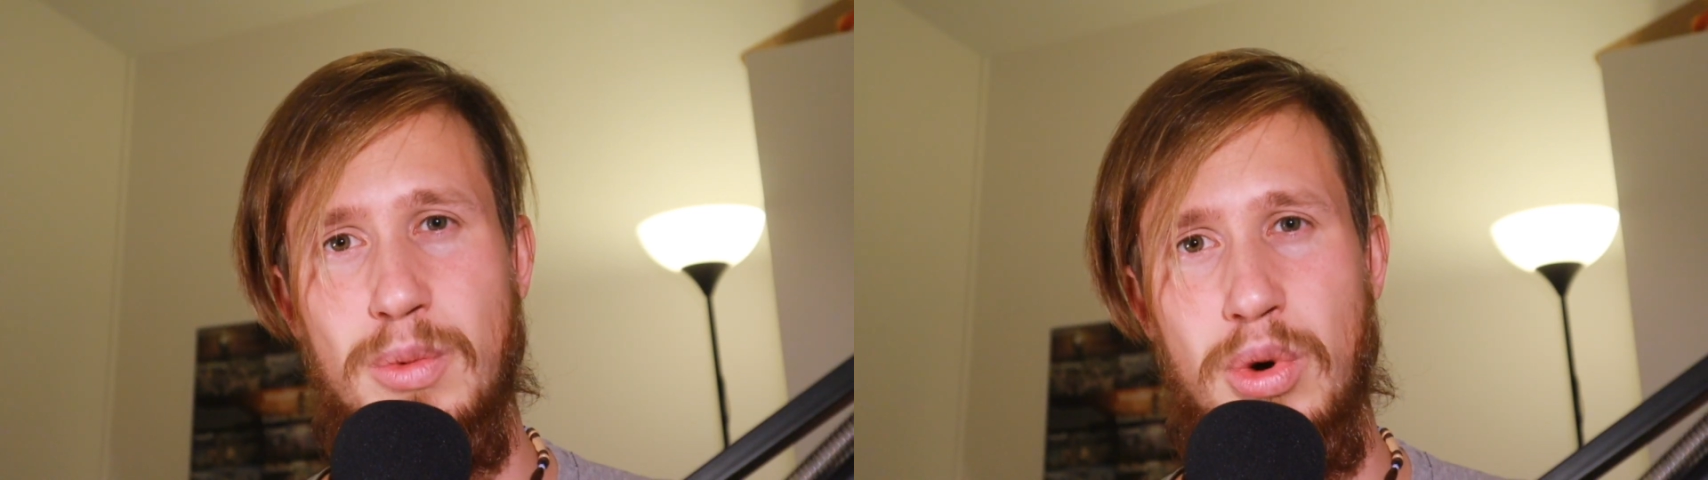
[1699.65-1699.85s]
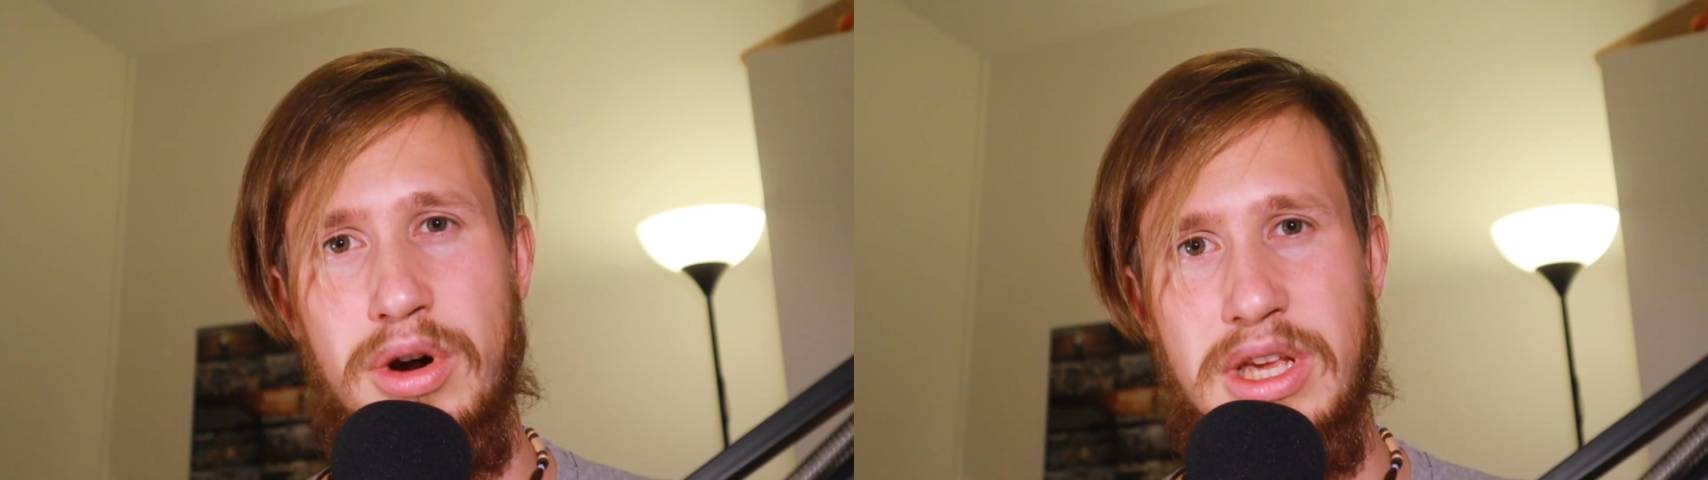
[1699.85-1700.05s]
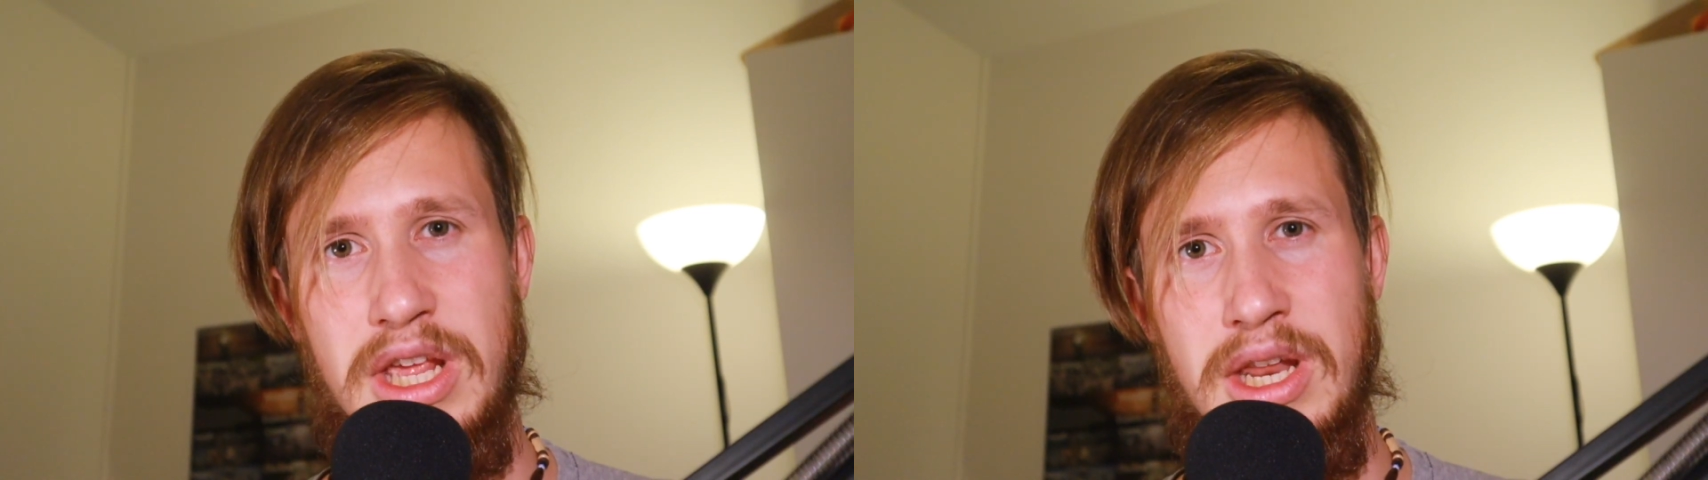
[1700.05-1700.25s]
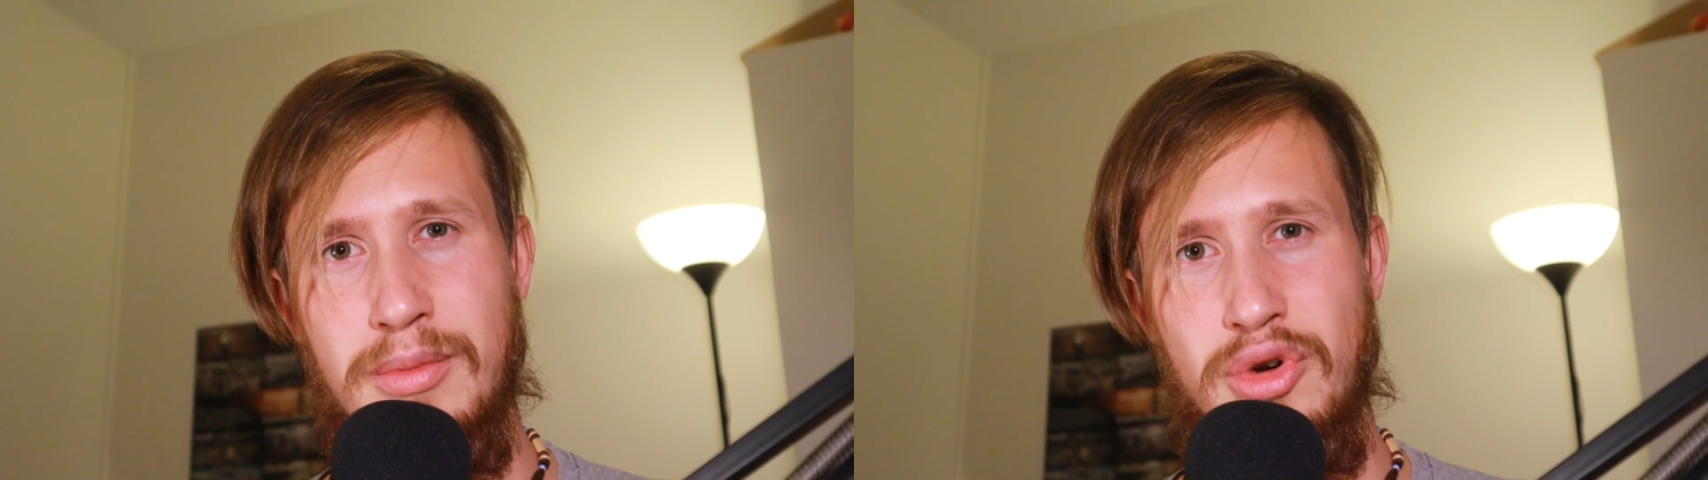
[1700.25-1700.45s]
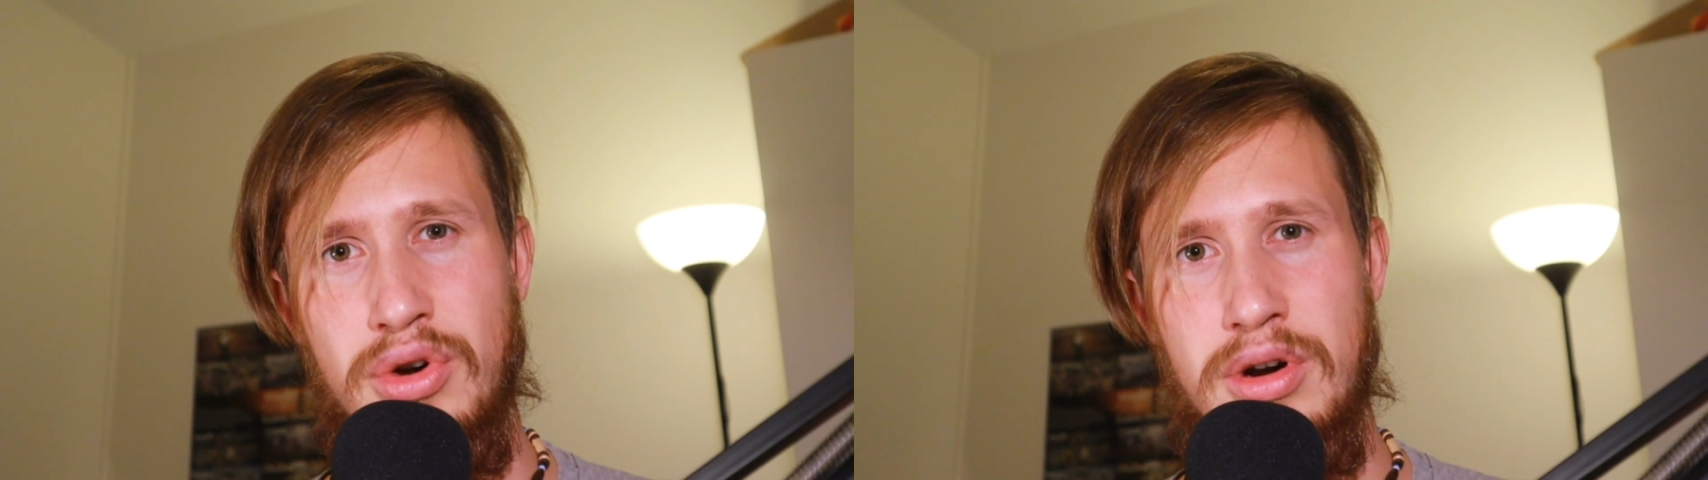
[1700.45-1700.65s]
work
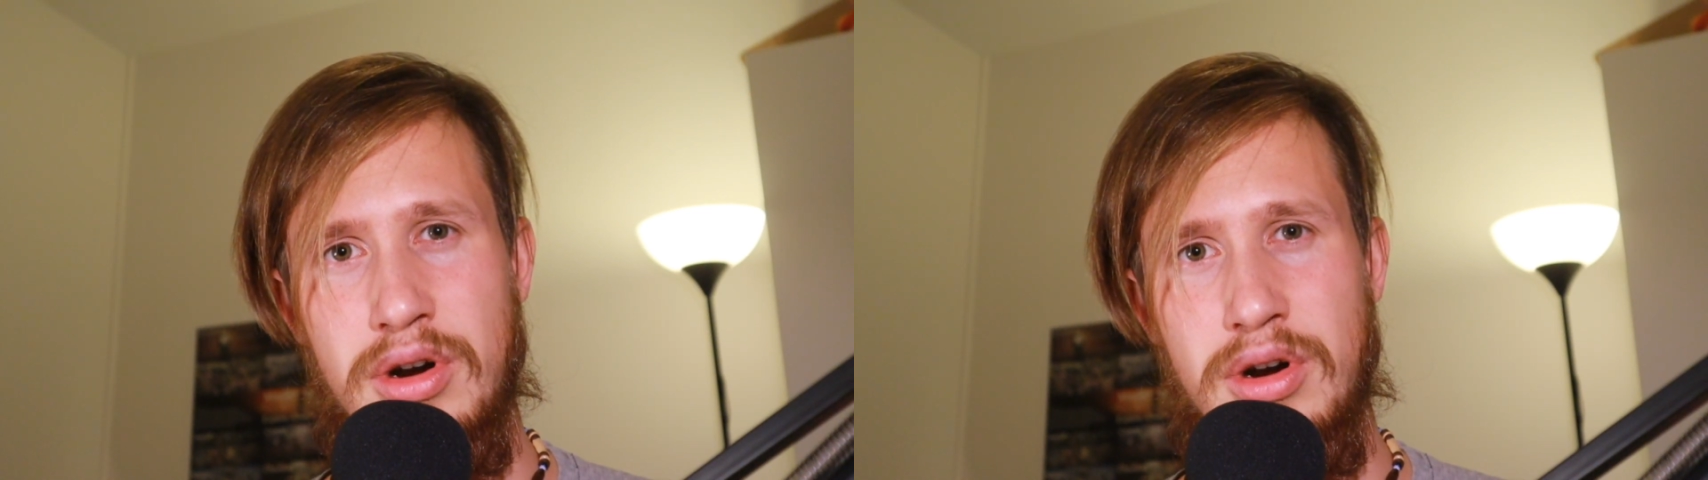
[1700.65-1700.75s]
anymore.